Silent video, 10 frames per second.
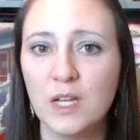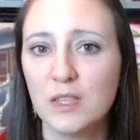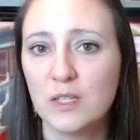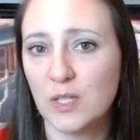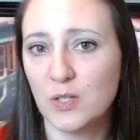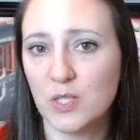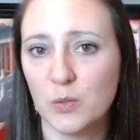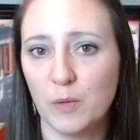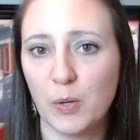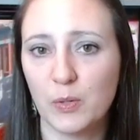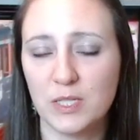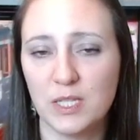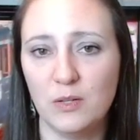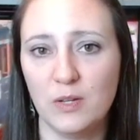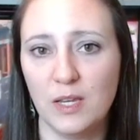There's also a bonus that
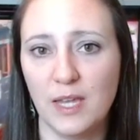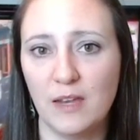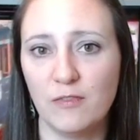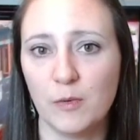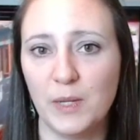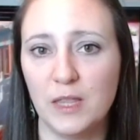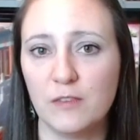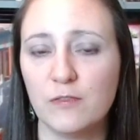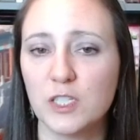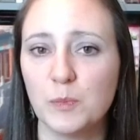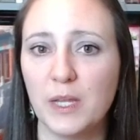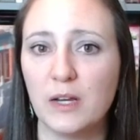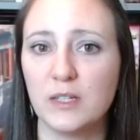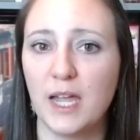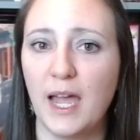you can get for being the first
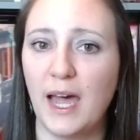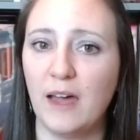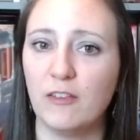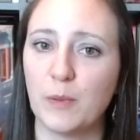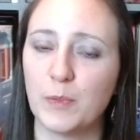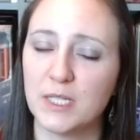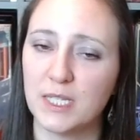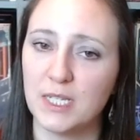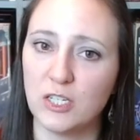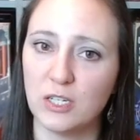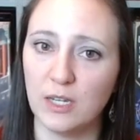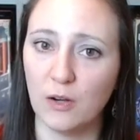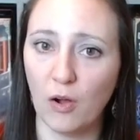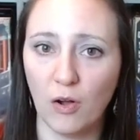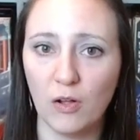player to have representation in
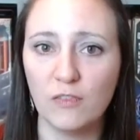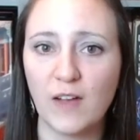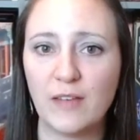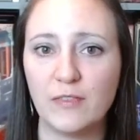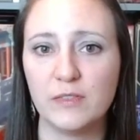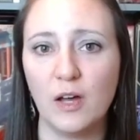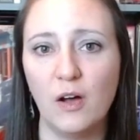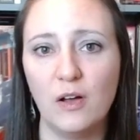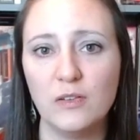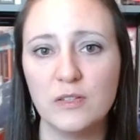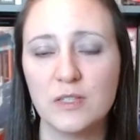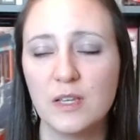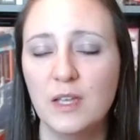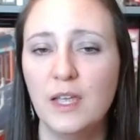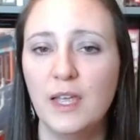all 5 of the halls.
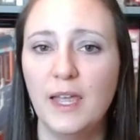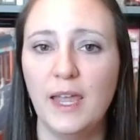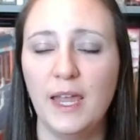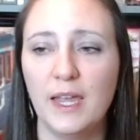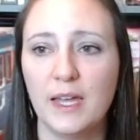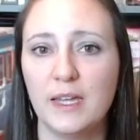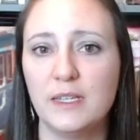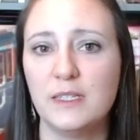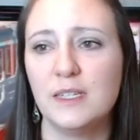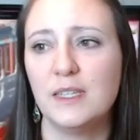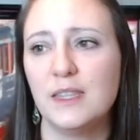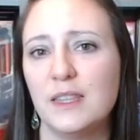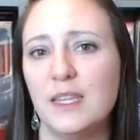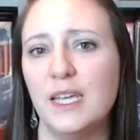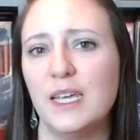And
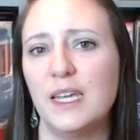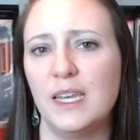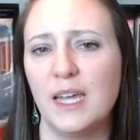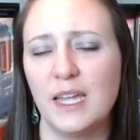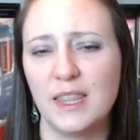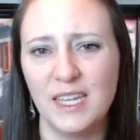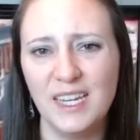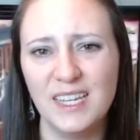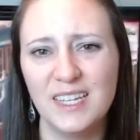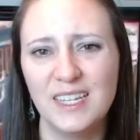then I think